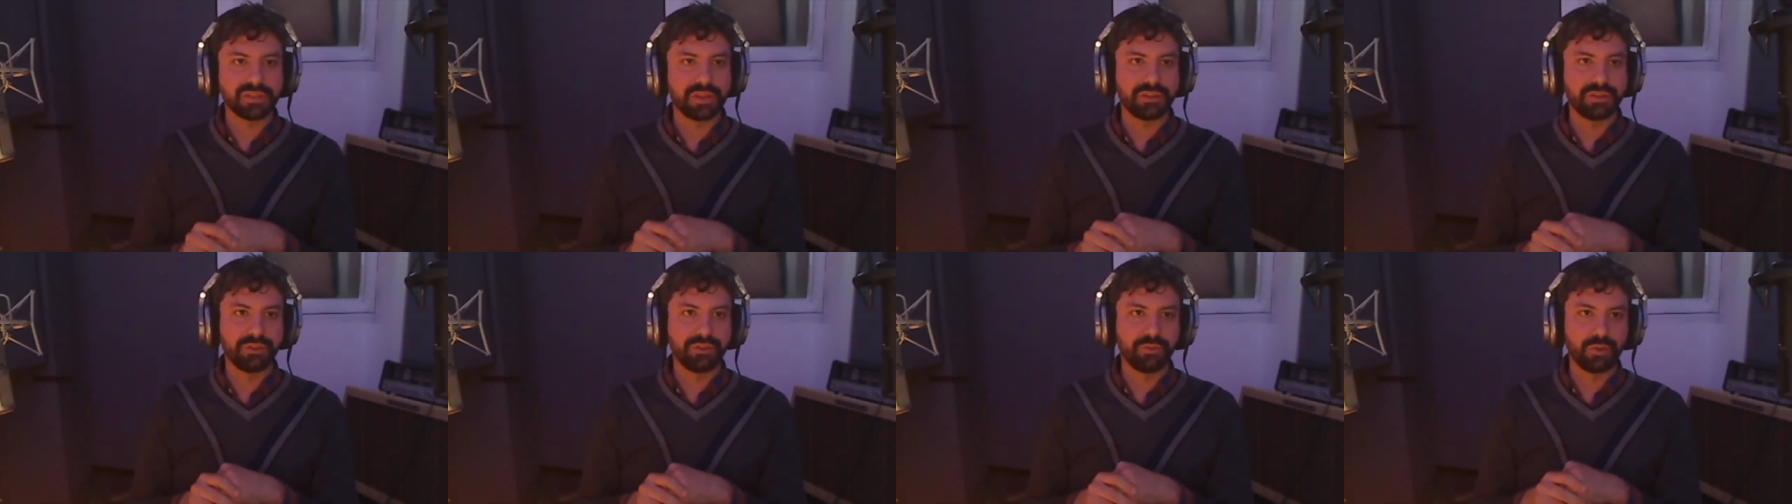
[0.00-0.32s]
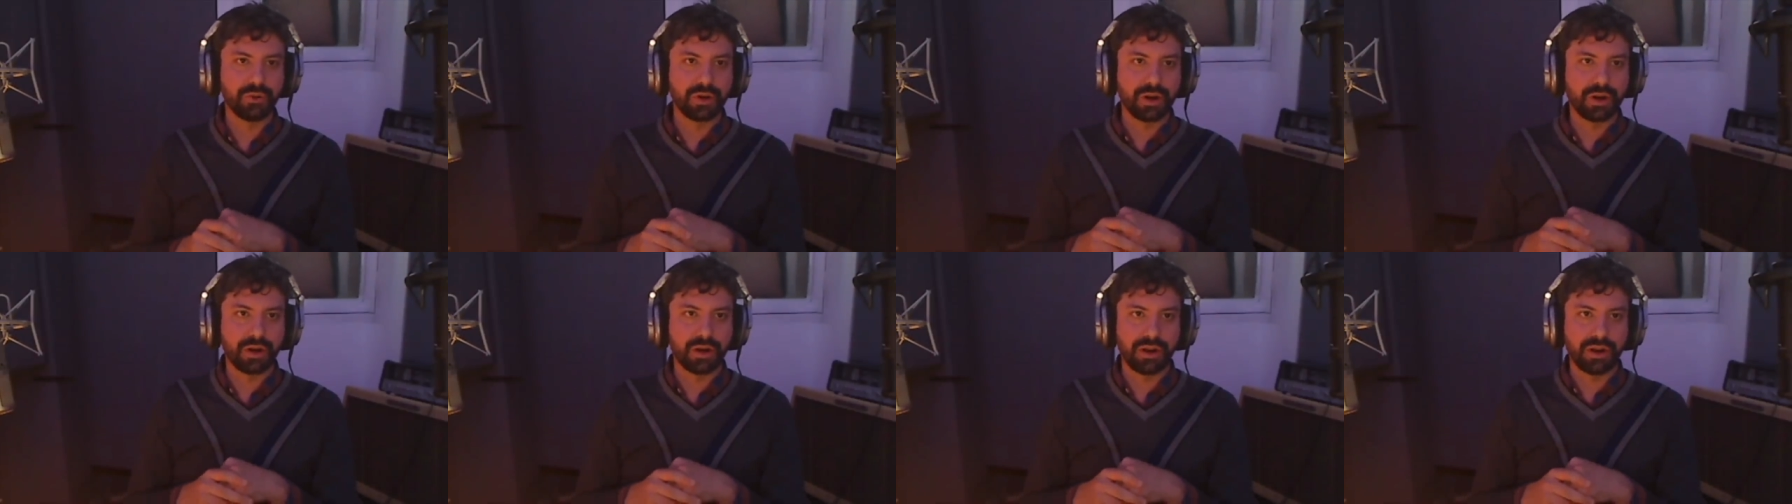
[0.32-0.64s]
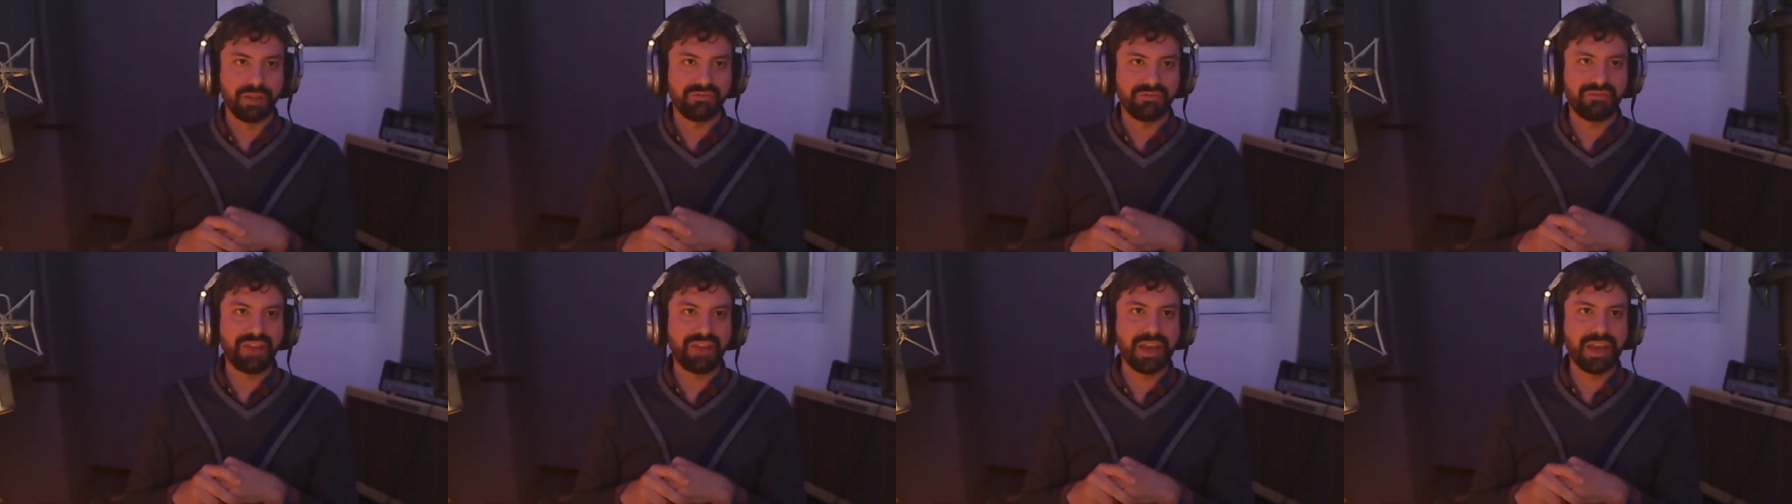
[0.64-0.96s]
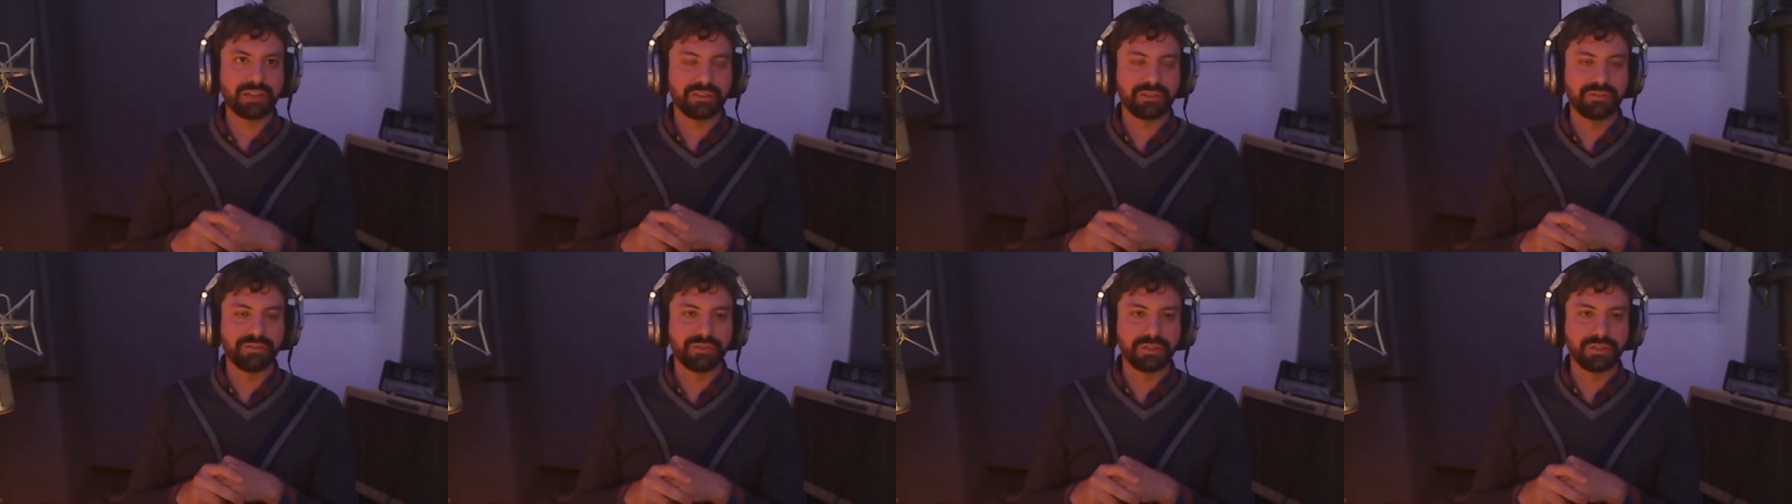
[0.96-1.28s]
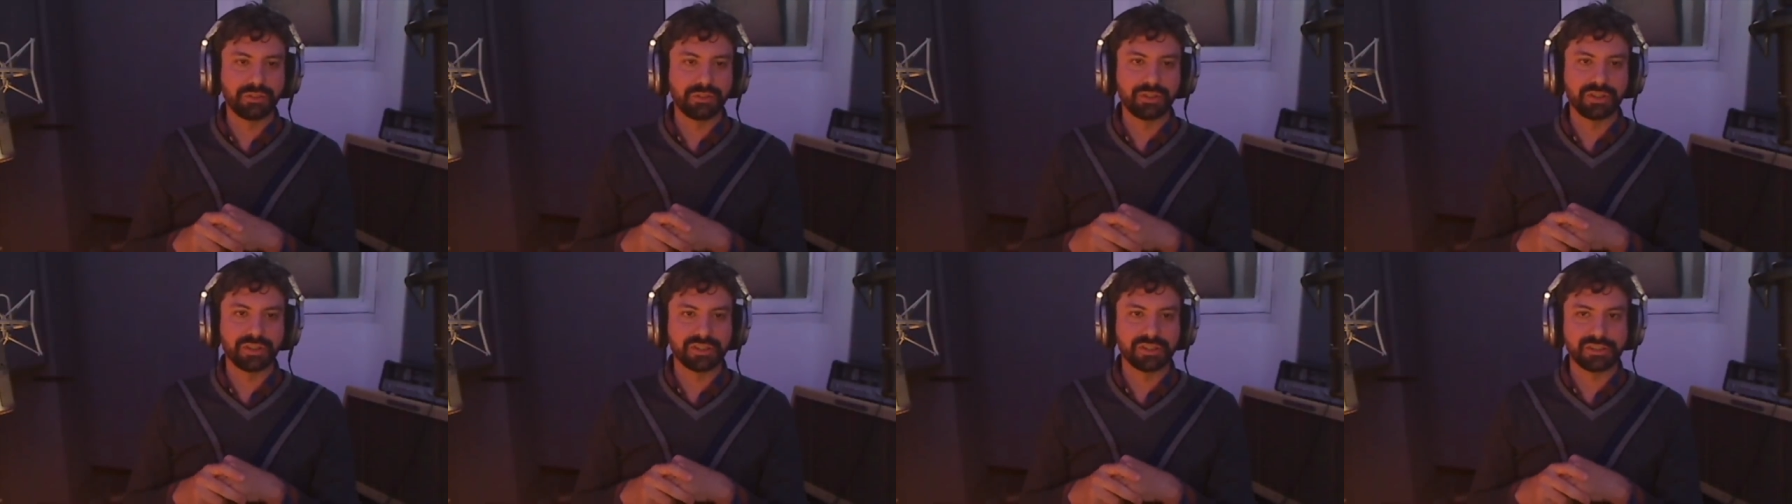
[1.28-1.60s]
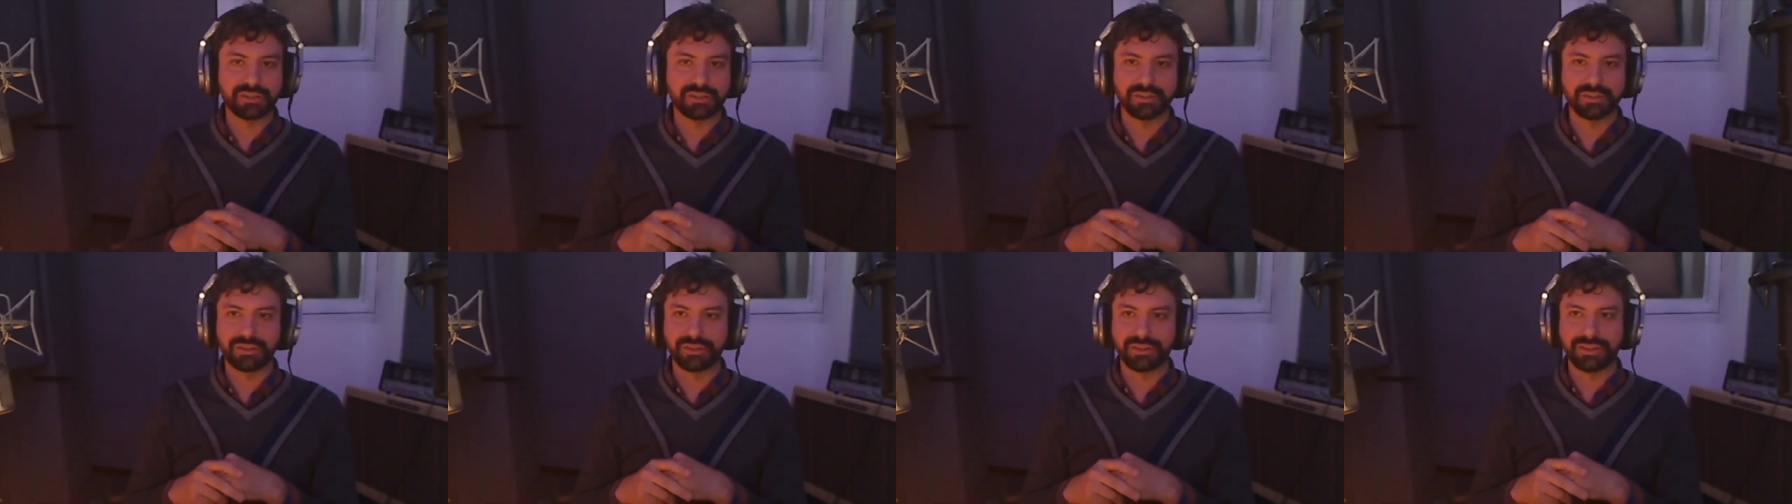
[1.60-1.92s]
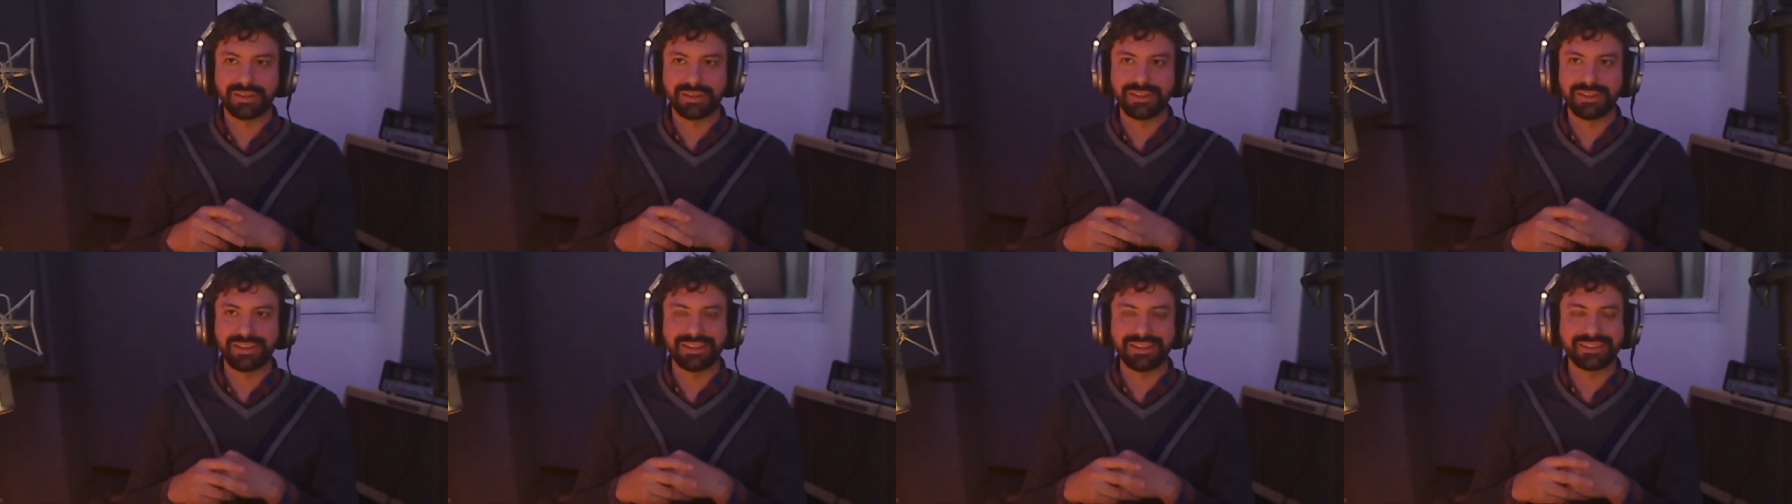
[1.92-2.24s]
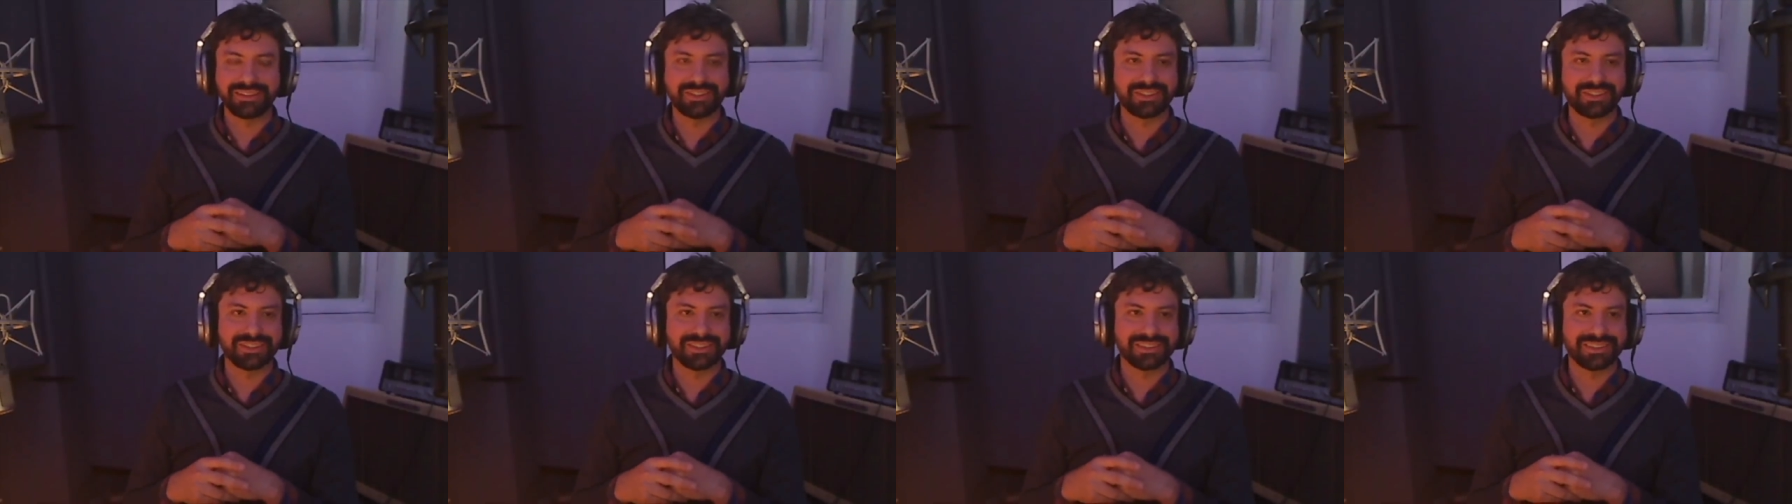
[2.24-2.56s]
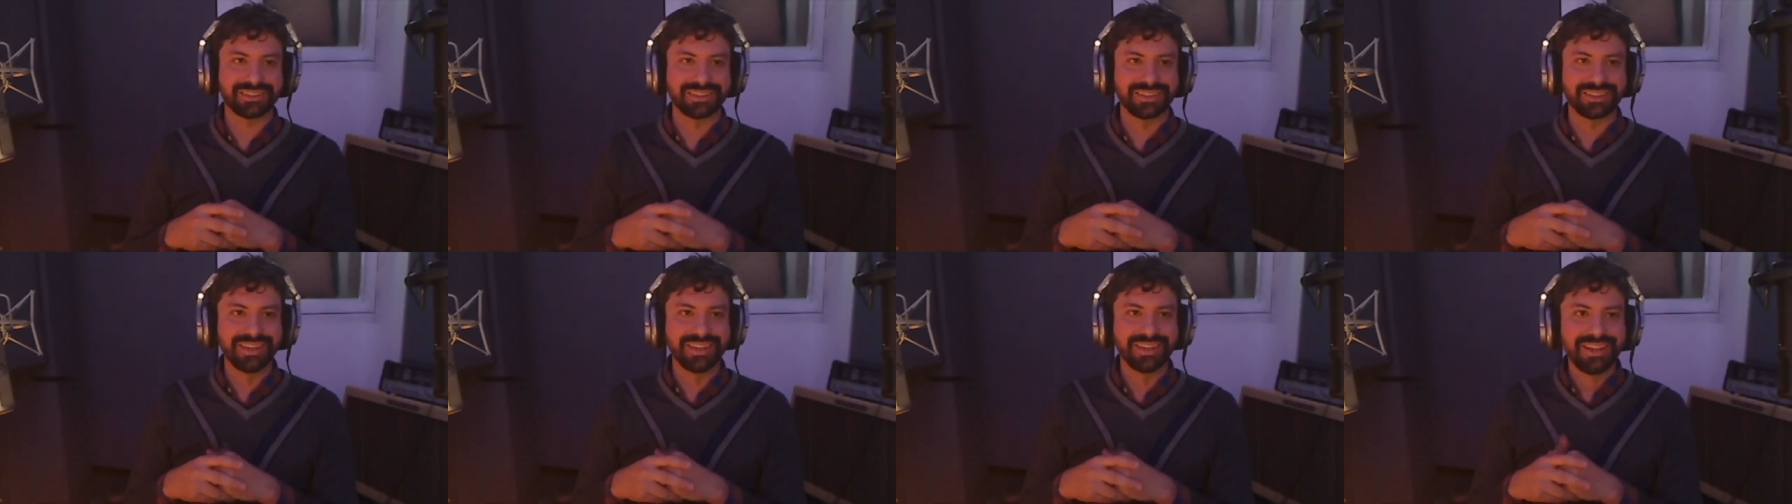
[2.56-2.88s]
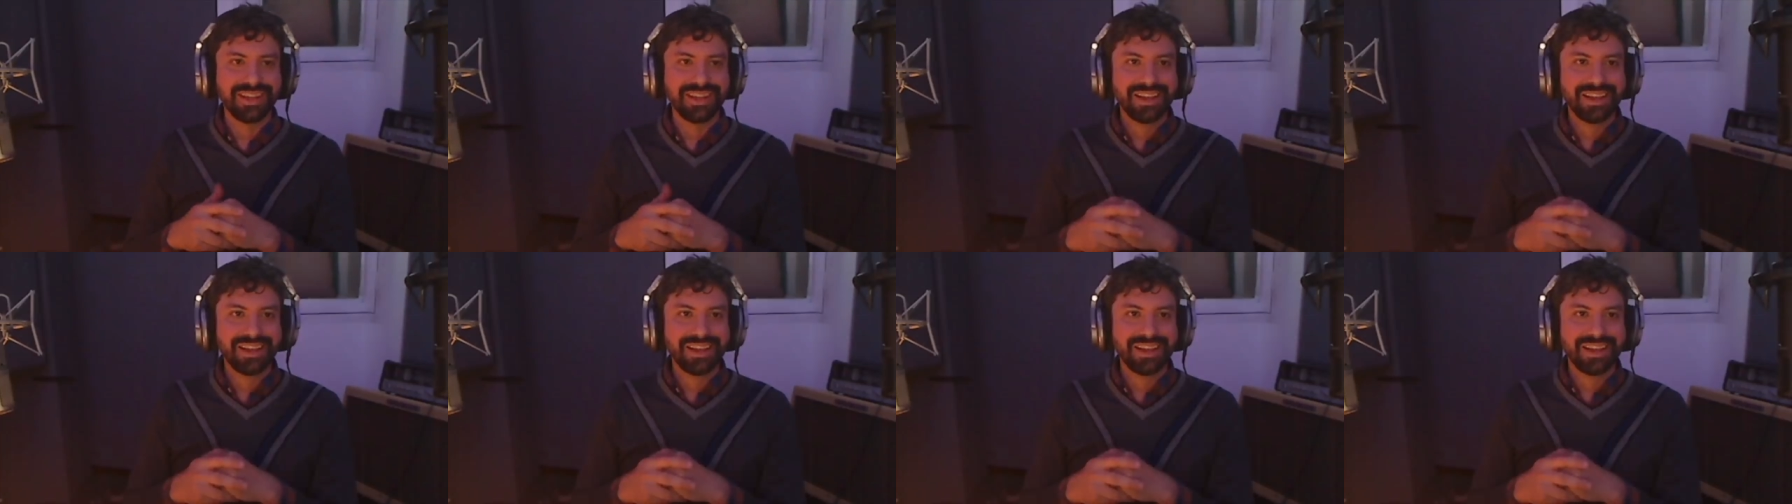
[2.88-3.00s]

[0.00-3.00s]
Then you are effectively just uh, just uh,